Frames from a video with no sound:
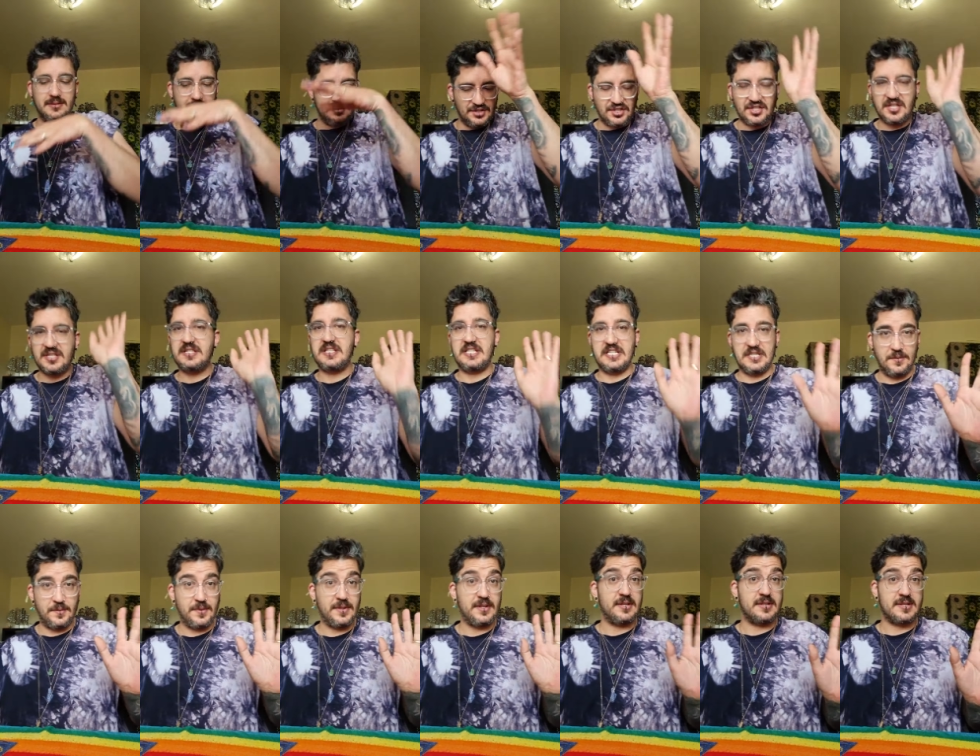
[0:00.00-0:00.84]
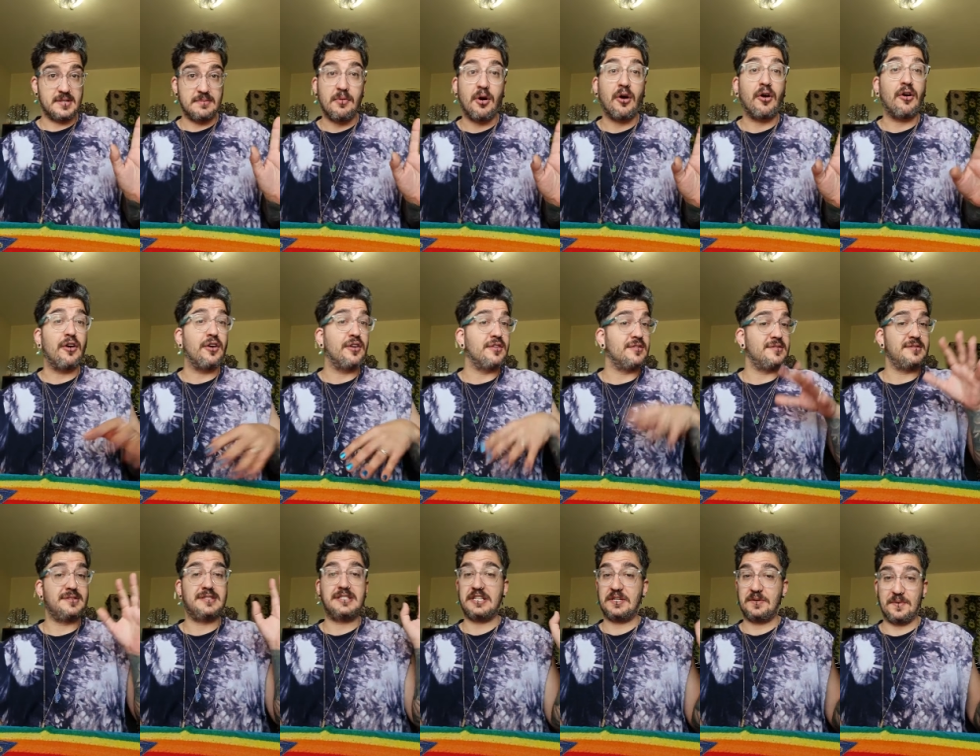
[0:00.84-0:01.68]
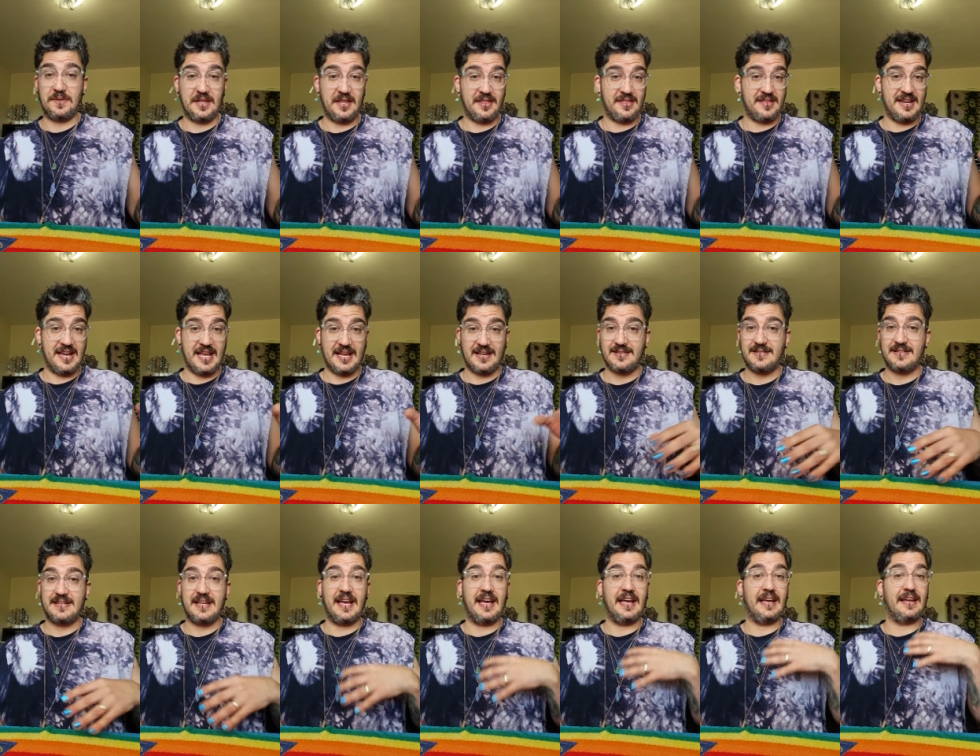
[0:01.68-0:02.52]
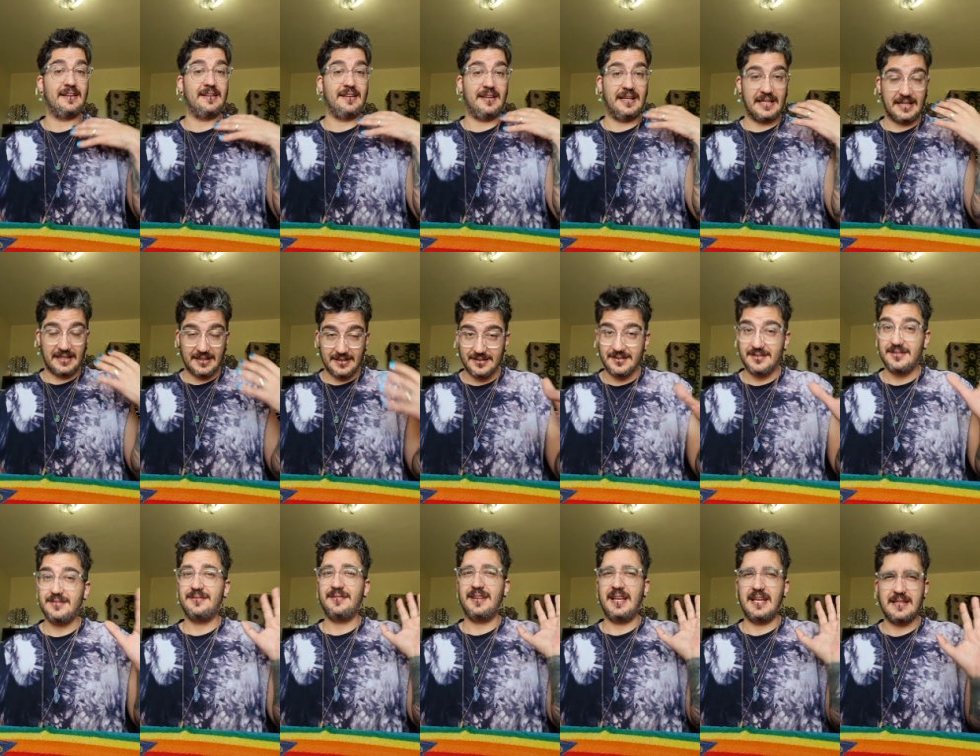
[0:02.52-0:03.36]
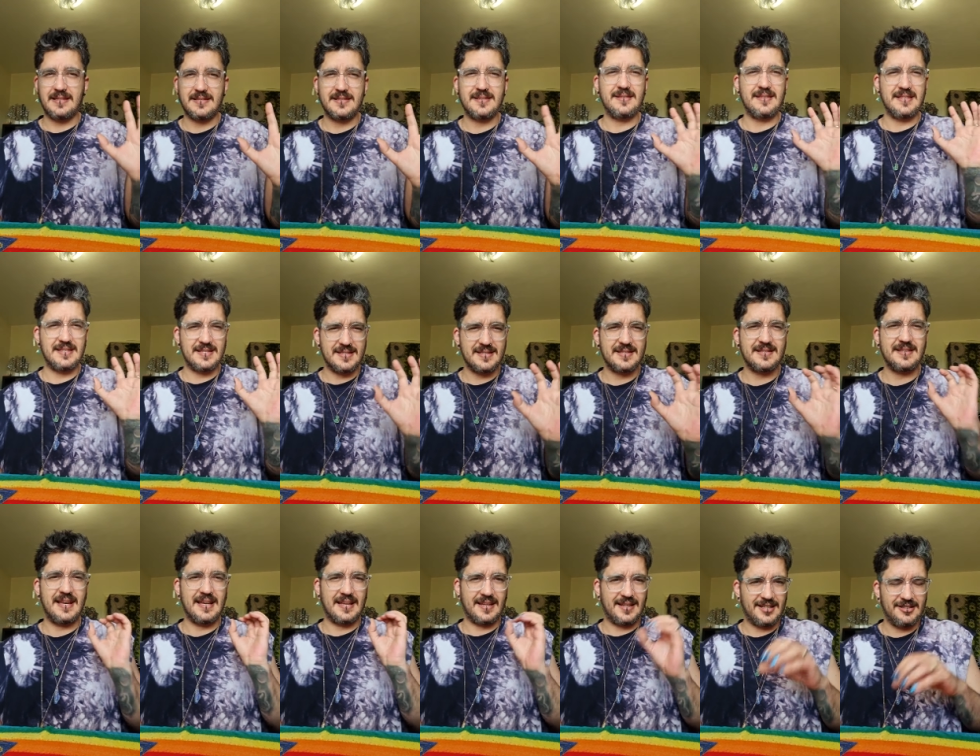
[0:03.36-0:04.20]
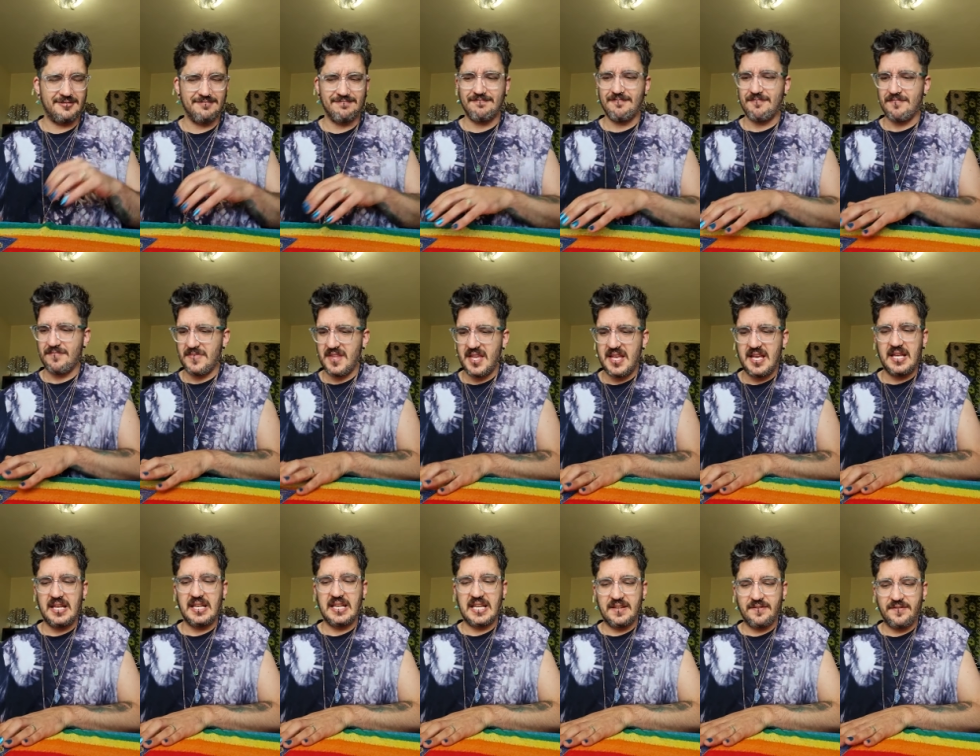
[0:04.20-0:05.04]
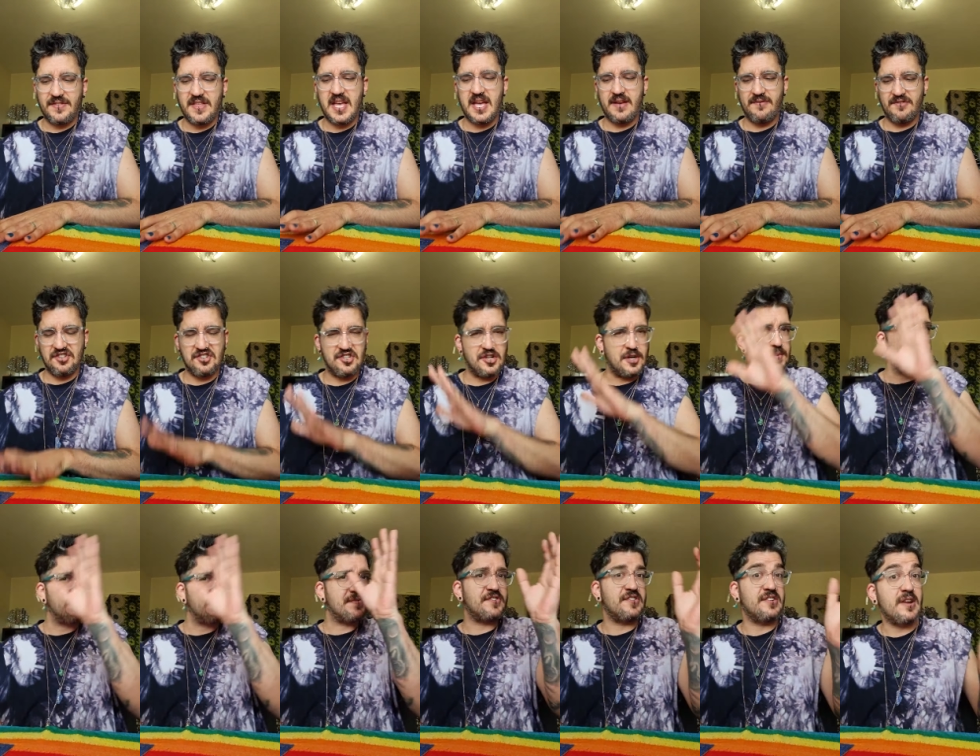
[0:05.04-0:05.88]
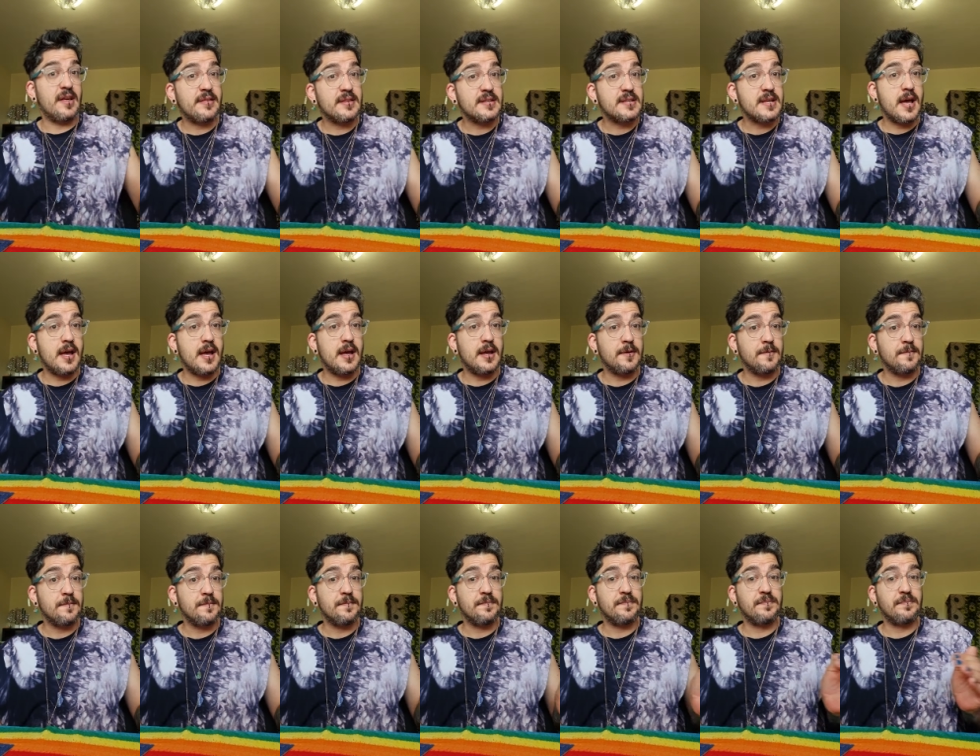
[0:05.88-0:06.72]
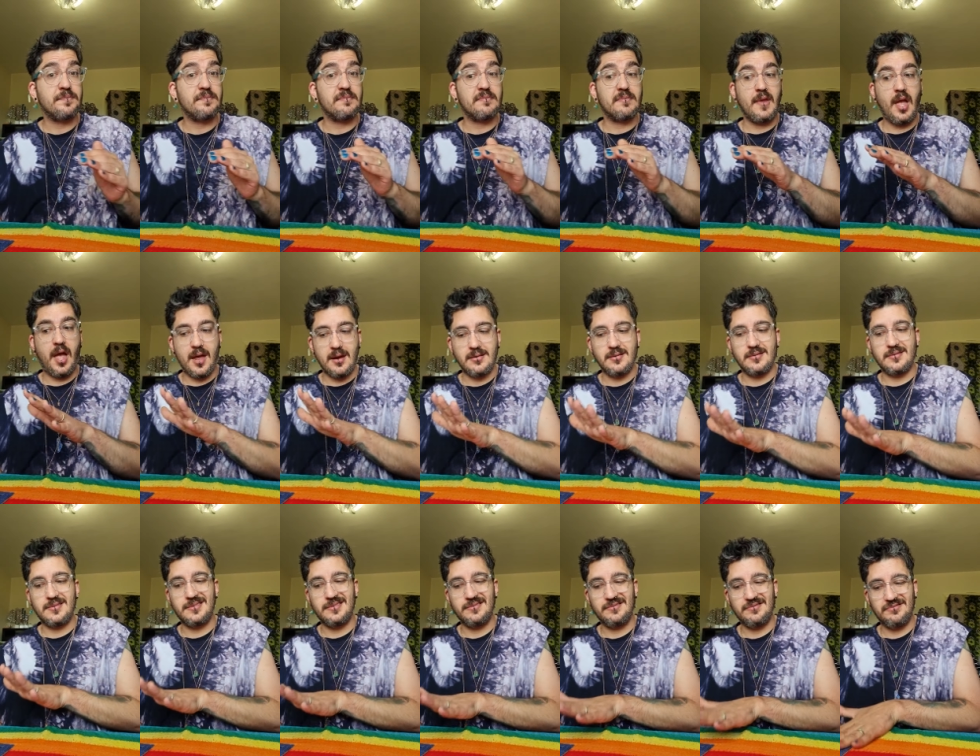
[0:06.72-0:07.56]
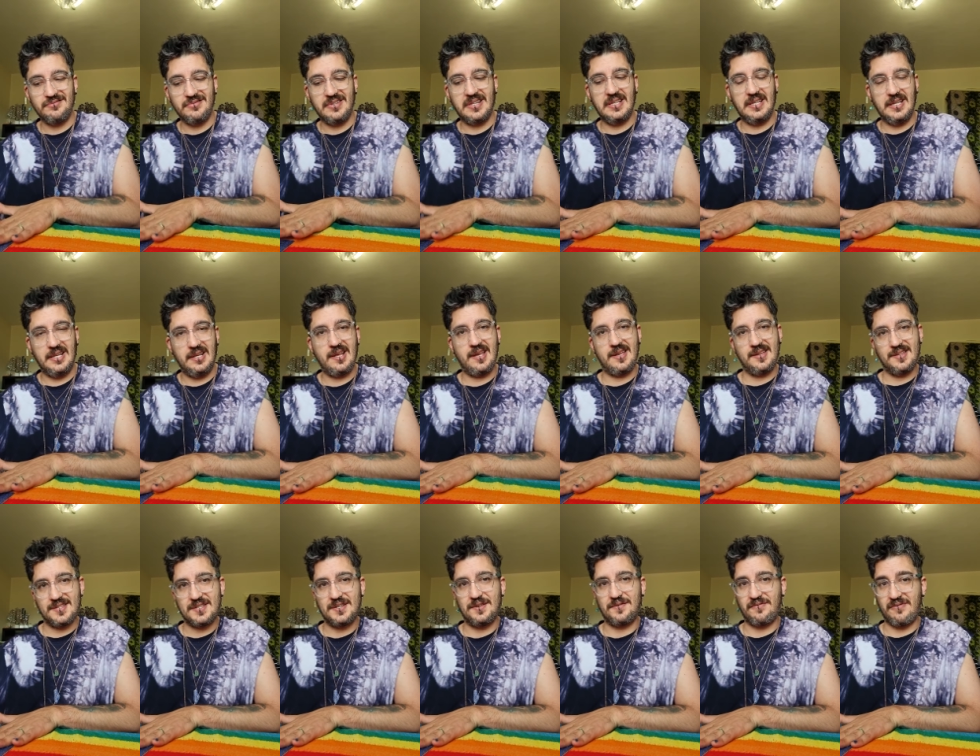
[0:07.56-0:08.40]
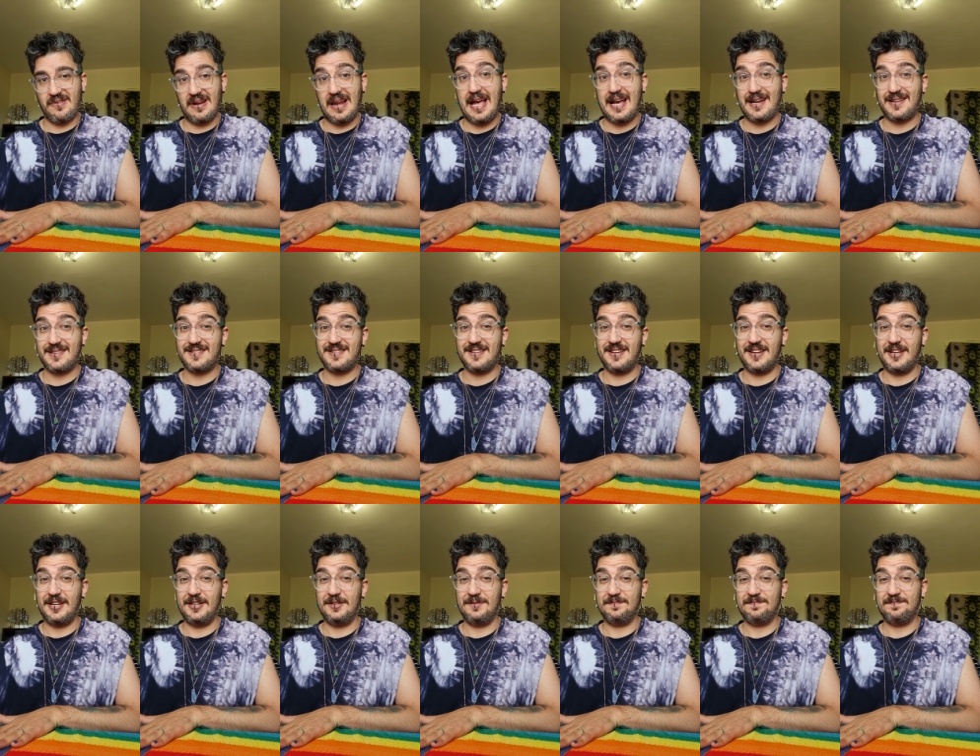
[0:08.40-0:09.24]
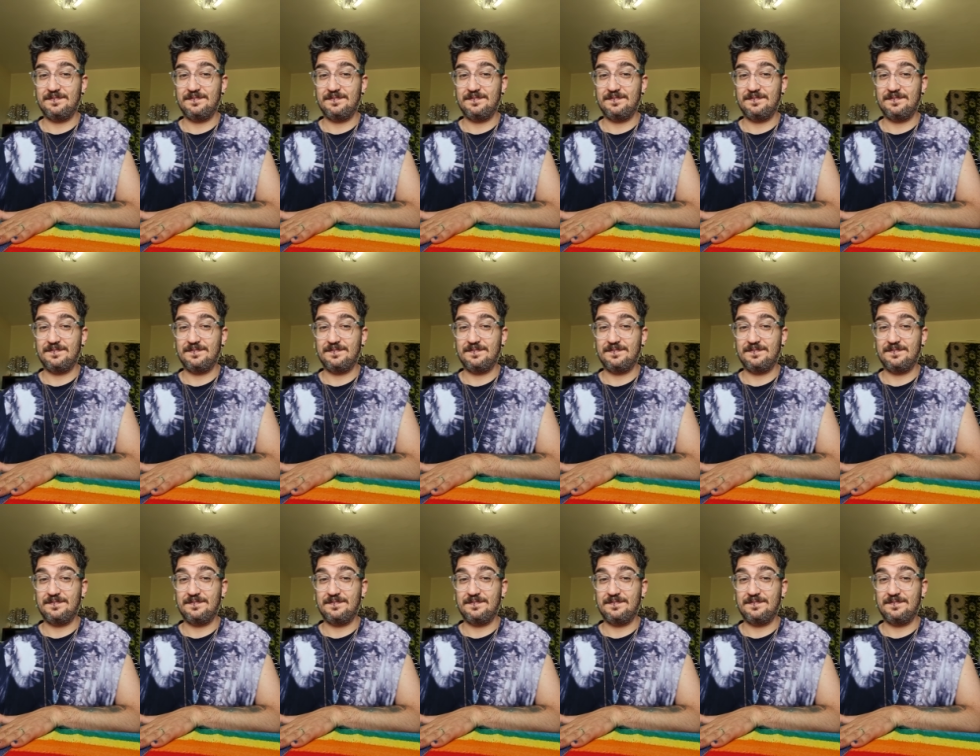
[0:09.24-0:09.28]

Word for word: you can deal with it tomorrow, deal with it the next day. Like, it's this is like leave the heavy jobs for another day and really let yourself relax today.